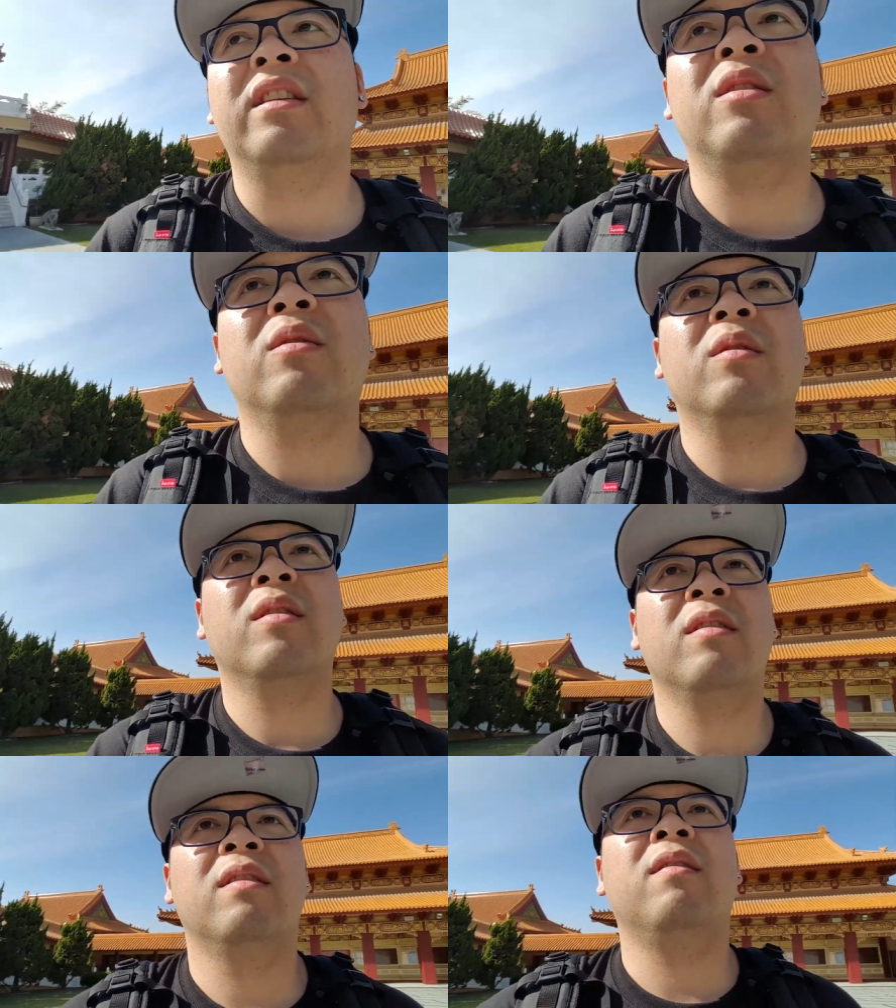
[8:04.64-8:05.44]
a way too.
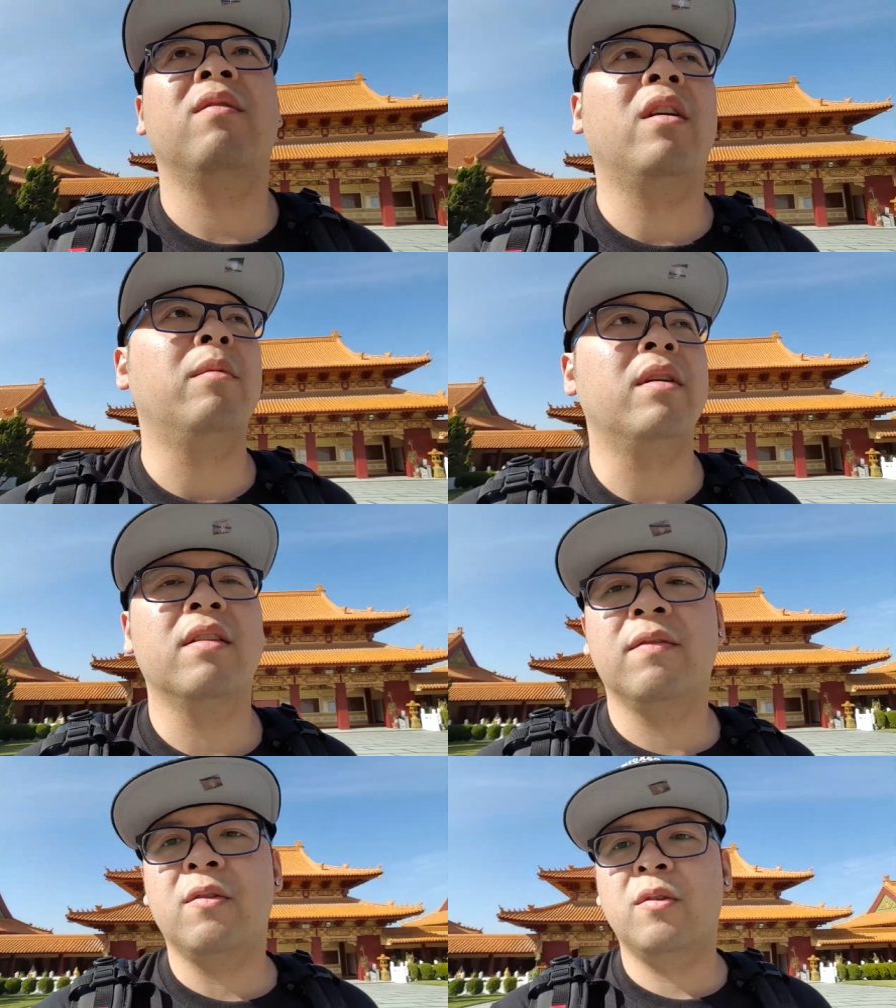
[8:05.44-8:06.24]
Very
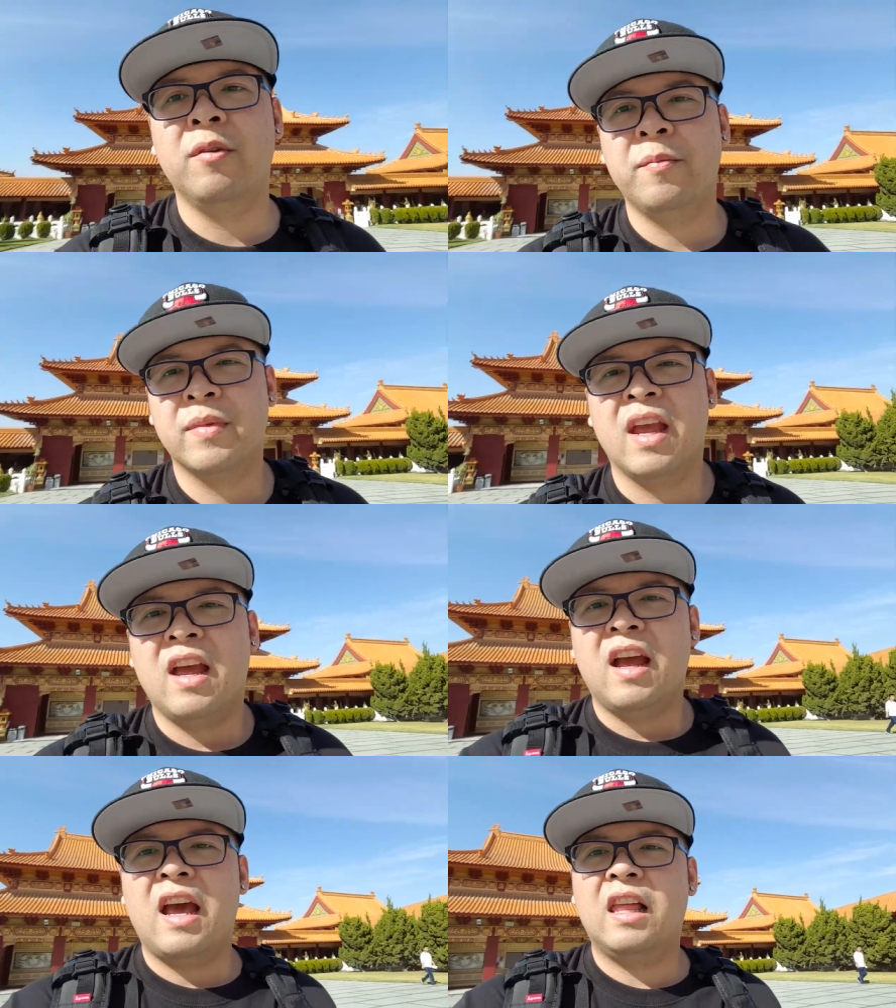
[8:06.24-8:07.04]
beautiful.
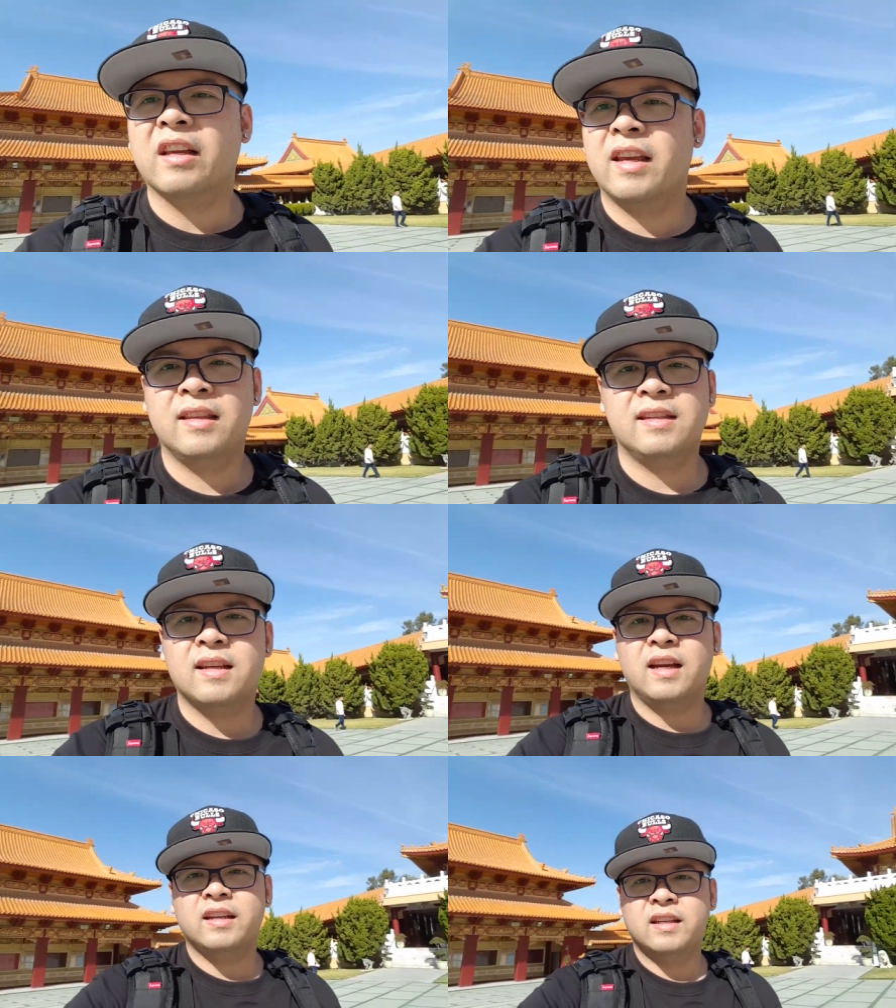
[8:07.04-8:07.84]
Elegant
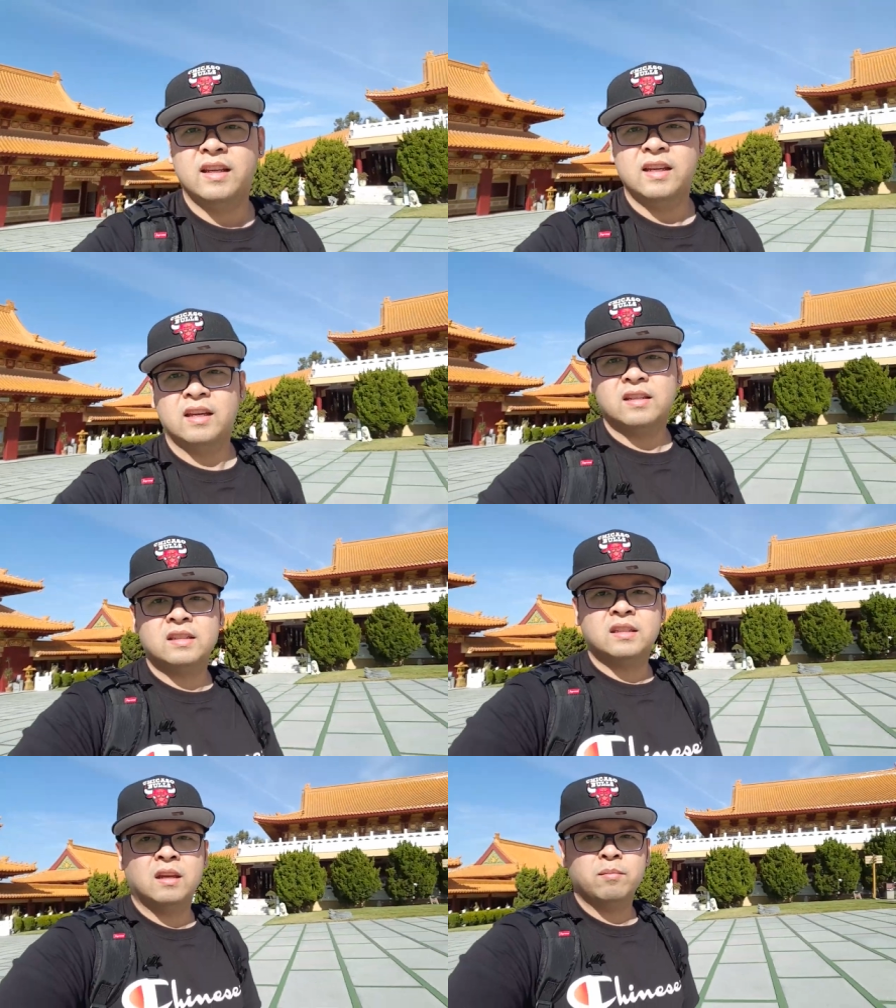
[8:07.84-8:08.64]
design.
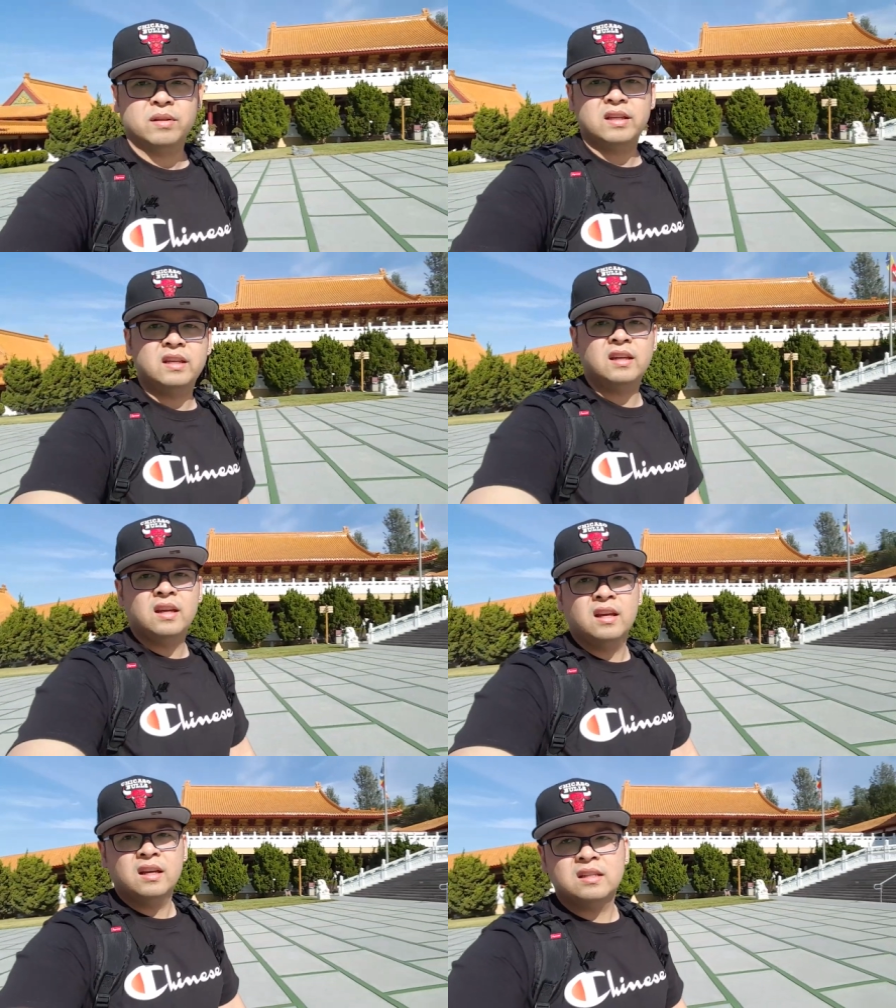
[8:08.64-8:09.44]
Simply
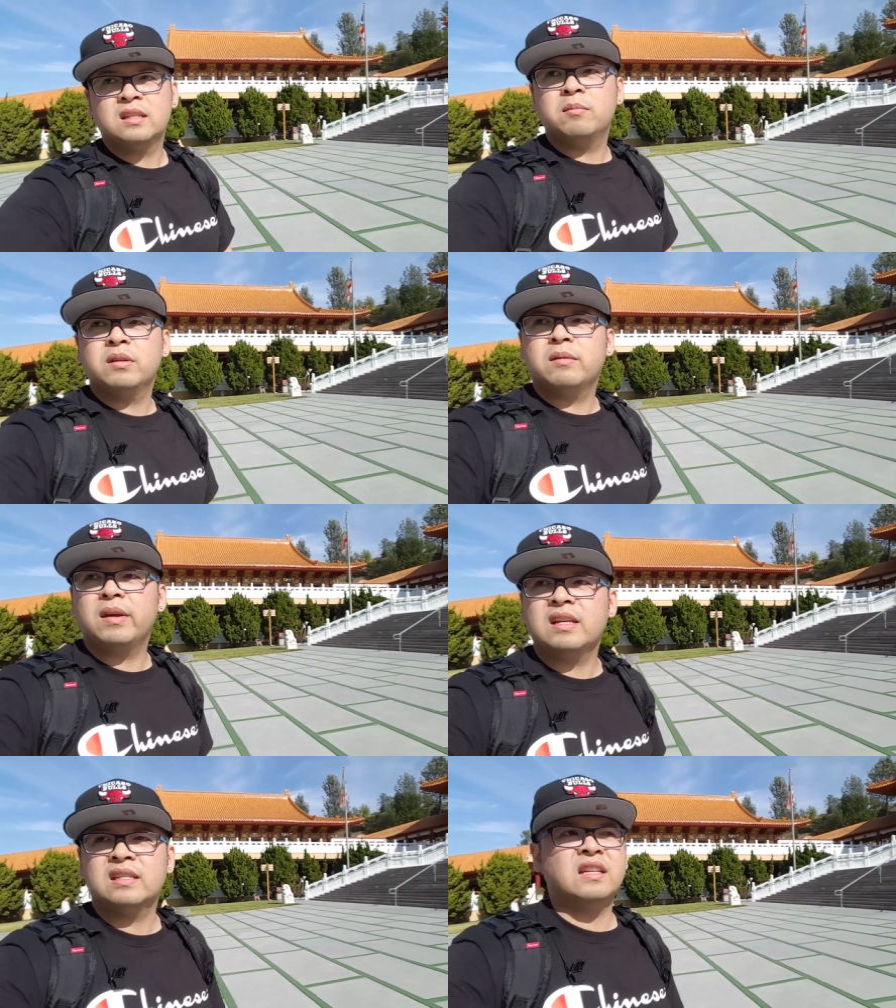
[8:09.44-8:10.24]
simply
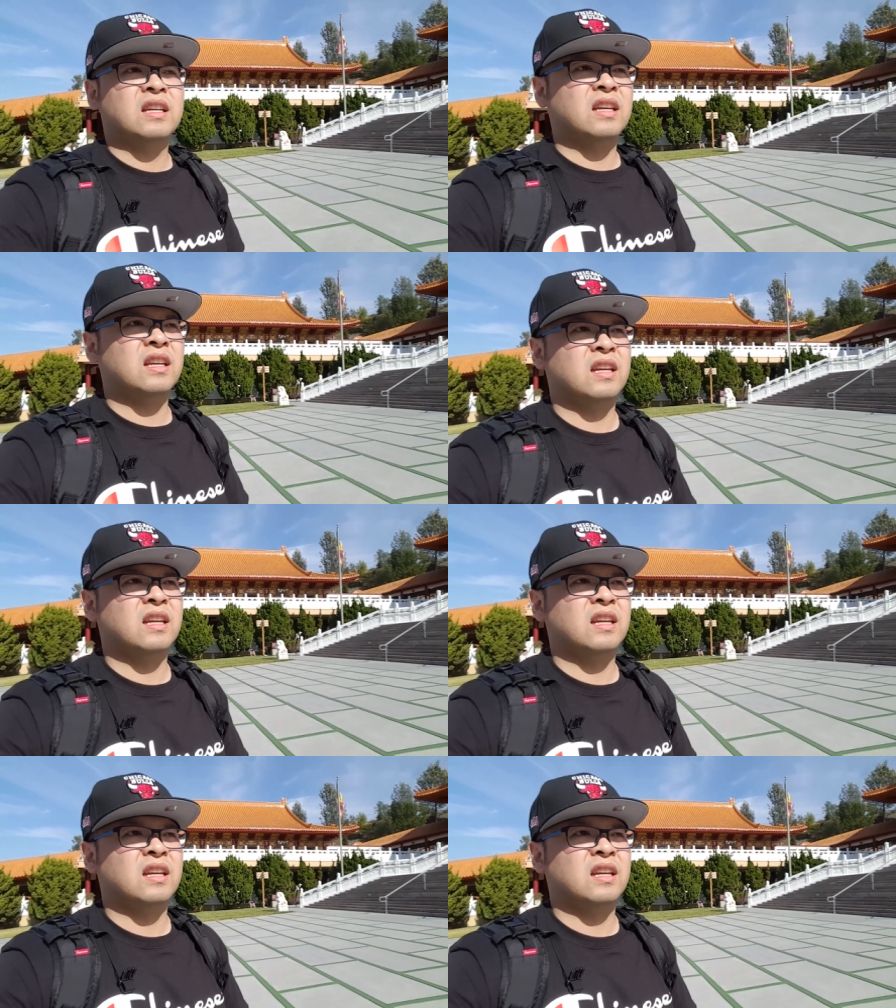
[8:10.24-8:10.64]
amazing.